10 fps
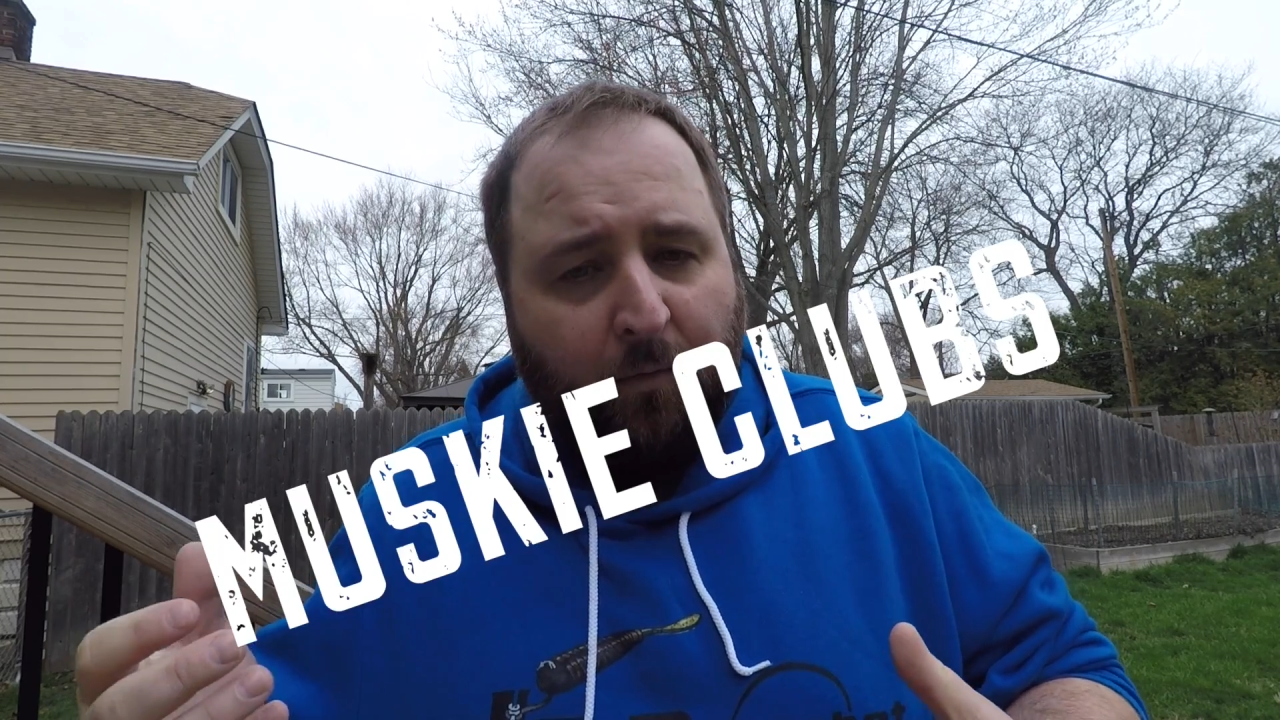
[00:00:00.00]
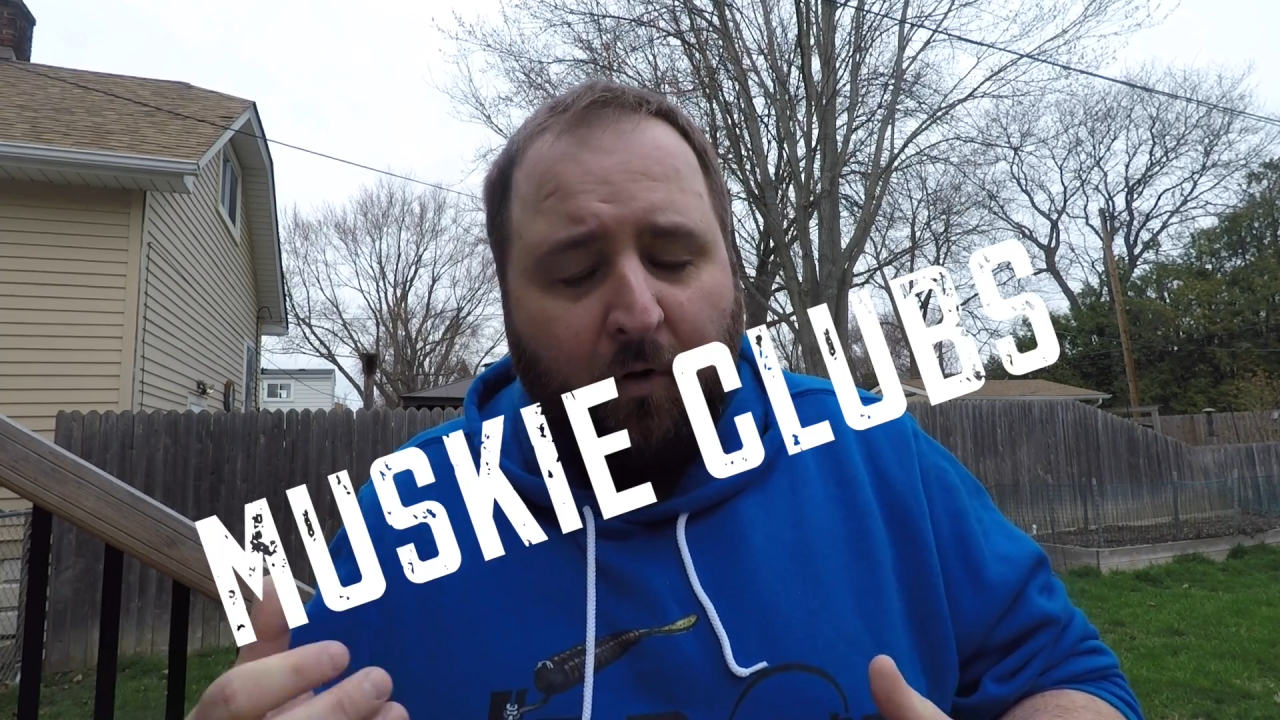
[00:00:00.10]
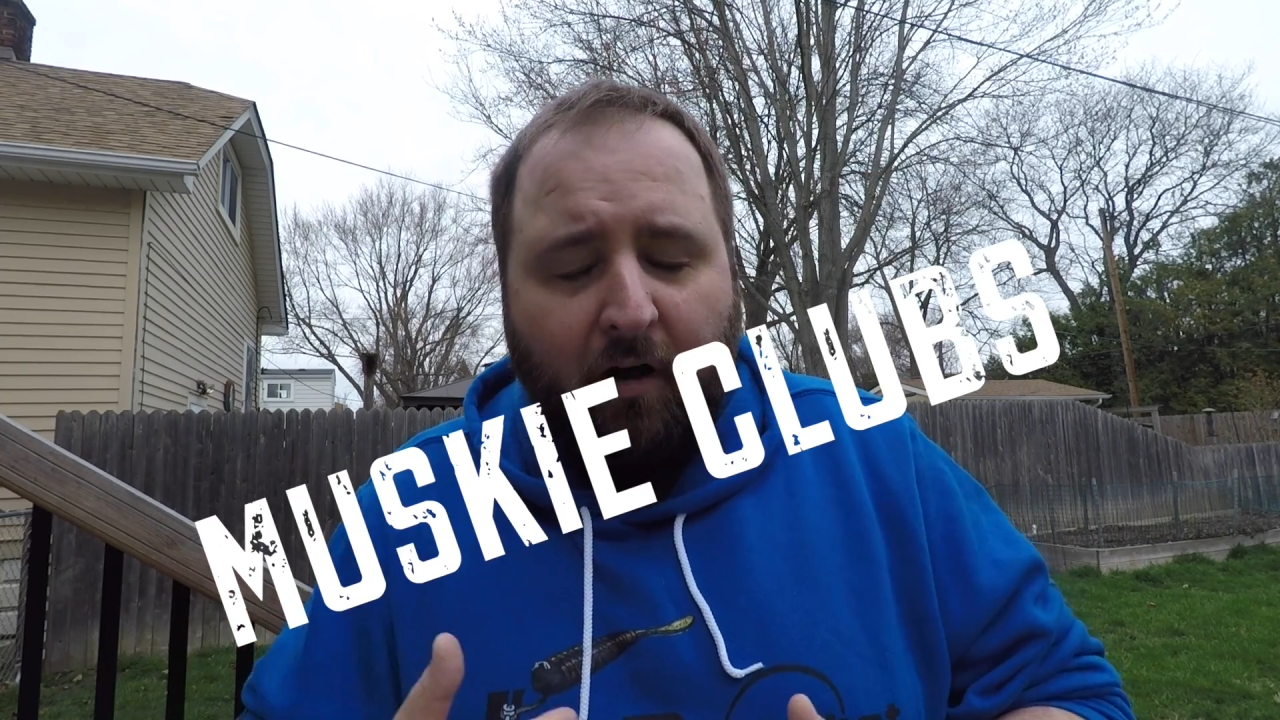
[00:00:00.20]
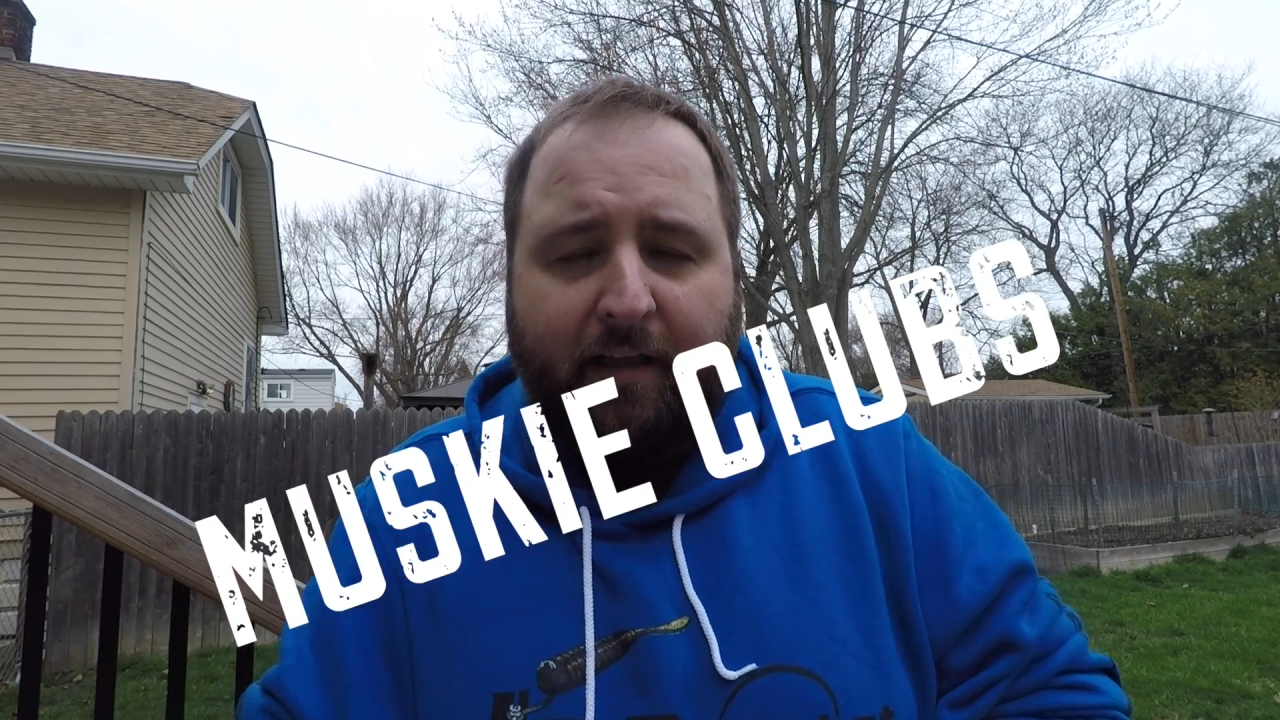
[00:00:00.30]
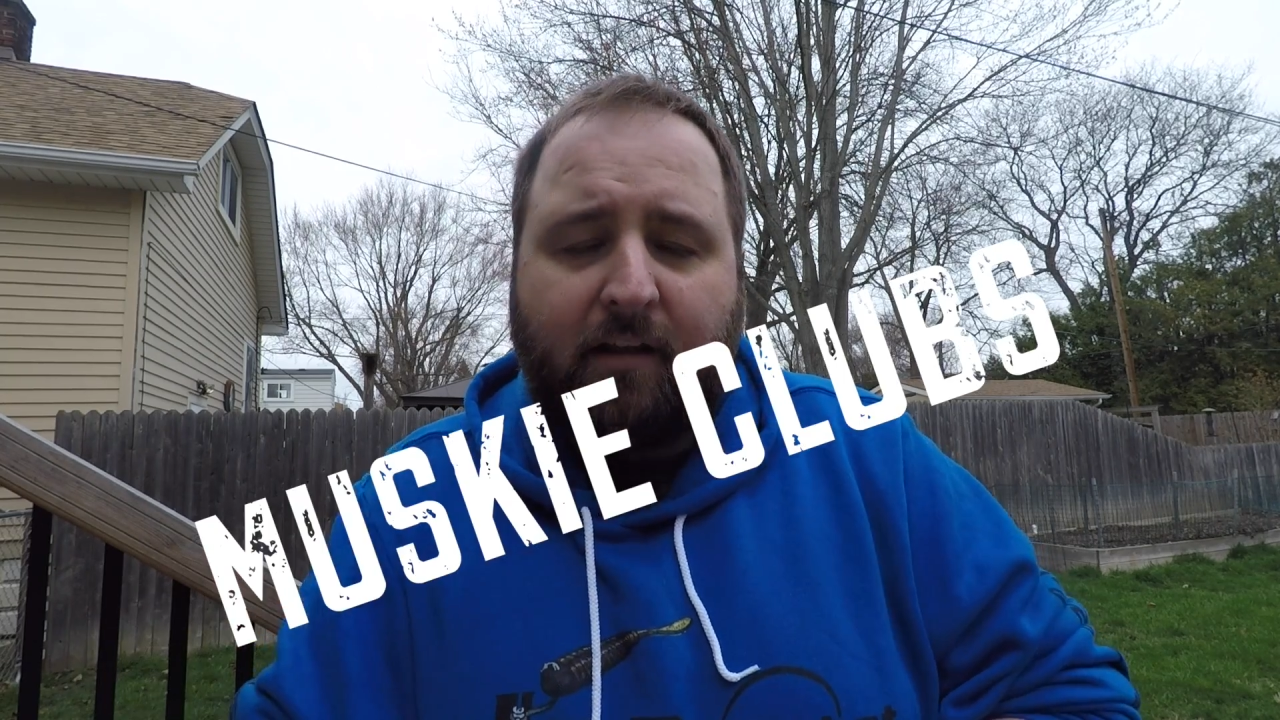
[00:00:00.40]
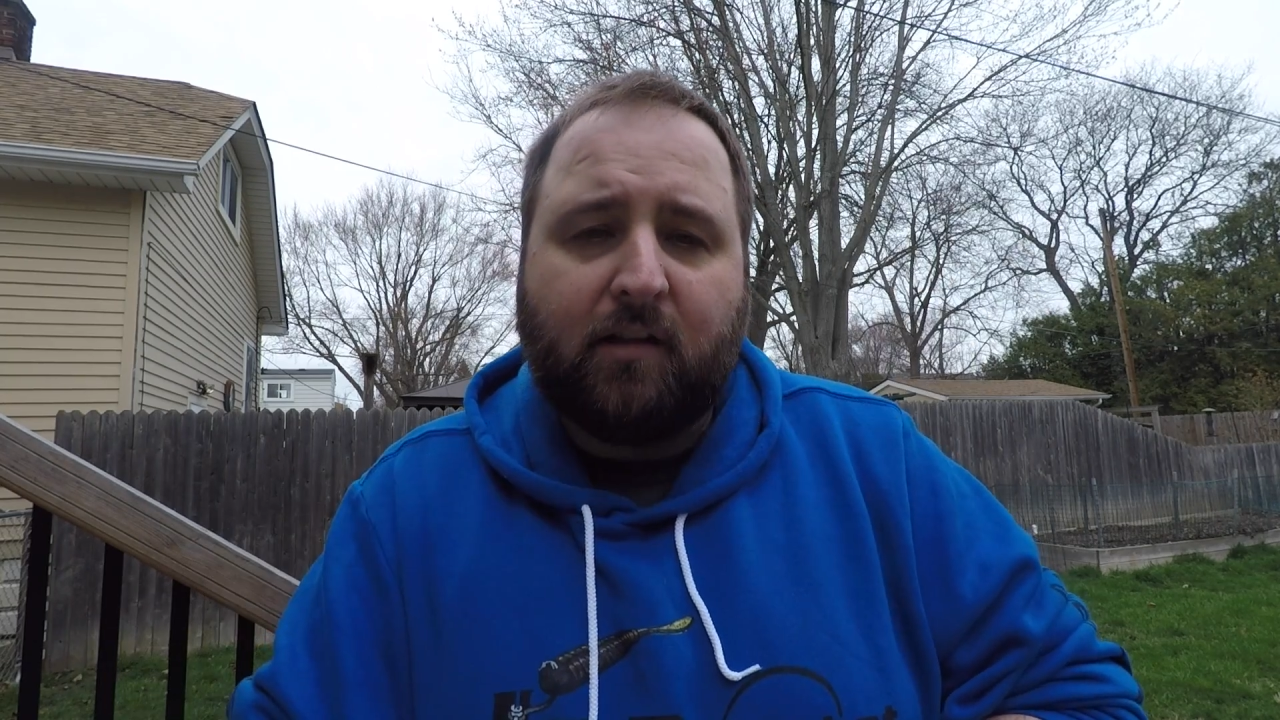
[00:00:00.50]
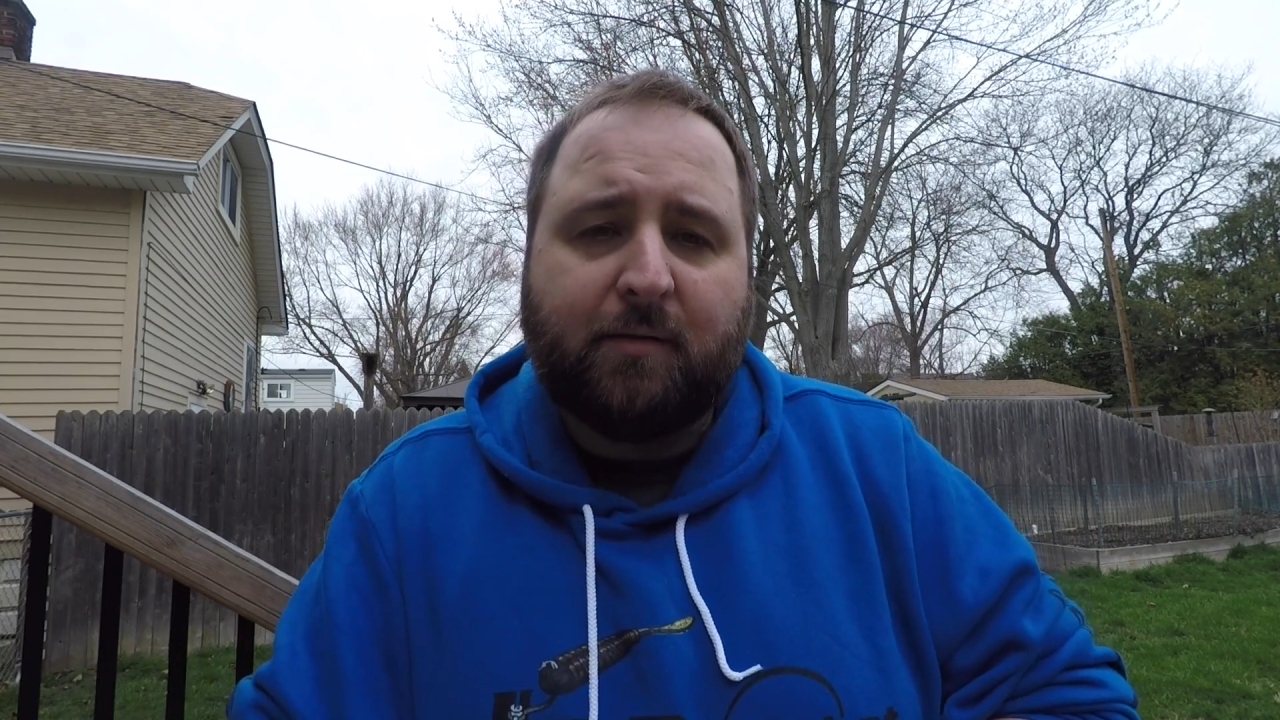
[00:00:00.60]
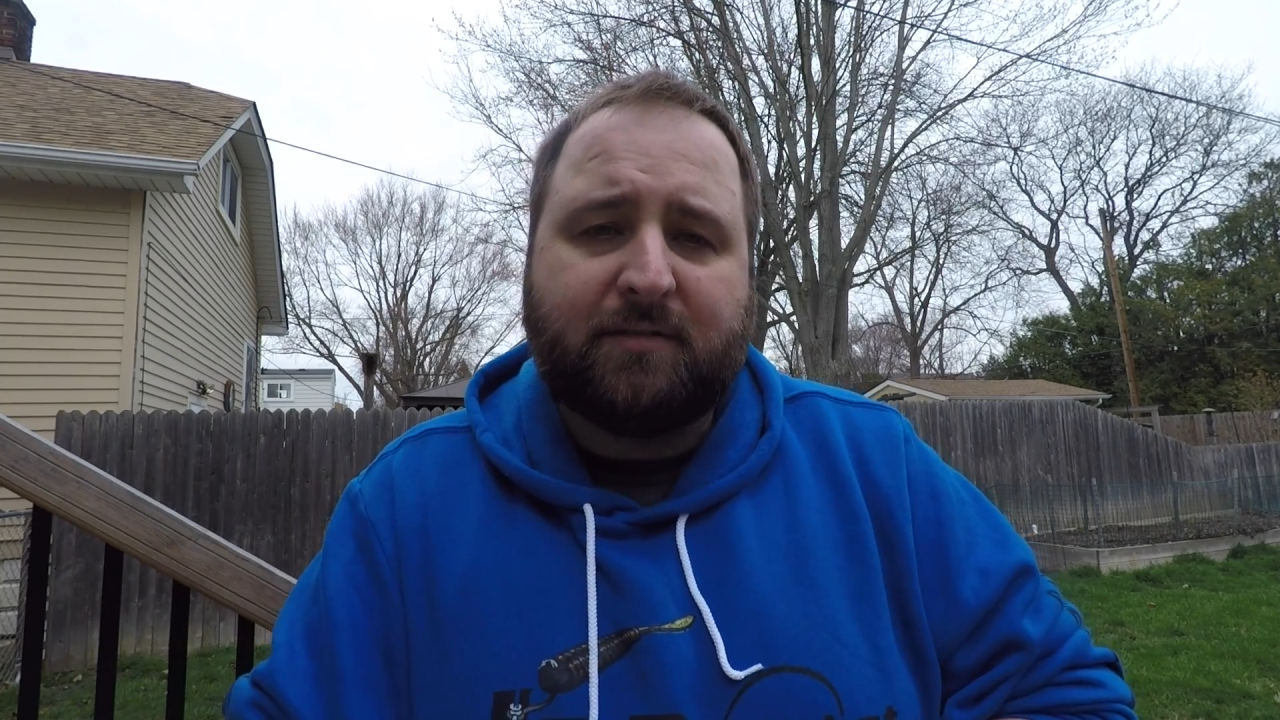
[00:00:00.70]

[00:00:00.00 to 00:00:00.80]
walleye clubs